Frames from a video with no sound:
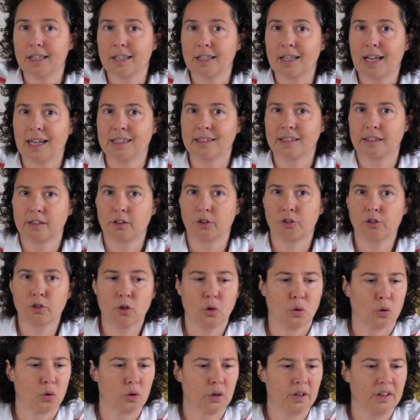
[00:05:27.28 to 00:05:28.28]
And then the
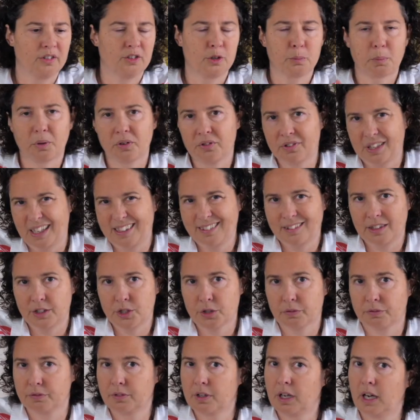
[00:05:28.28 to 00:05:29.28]
score is the percentage
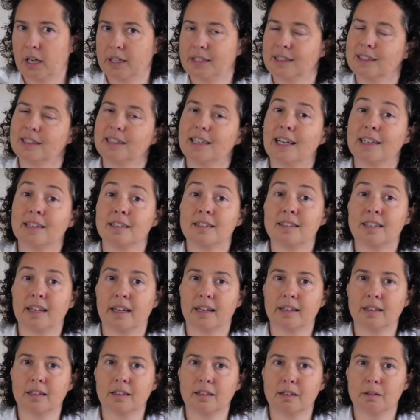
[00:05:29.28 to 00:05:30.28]
of 9 and
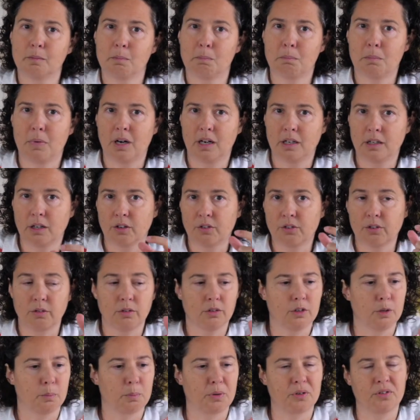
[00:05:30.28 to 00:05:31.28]
10 minus
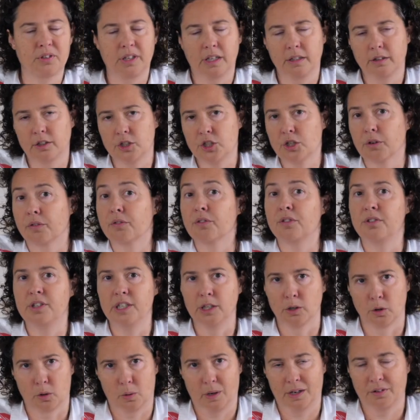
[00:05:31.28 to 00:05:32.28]
the percentage of
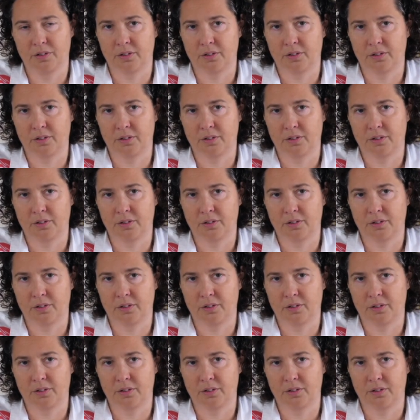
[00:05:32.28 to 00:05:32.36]
0 and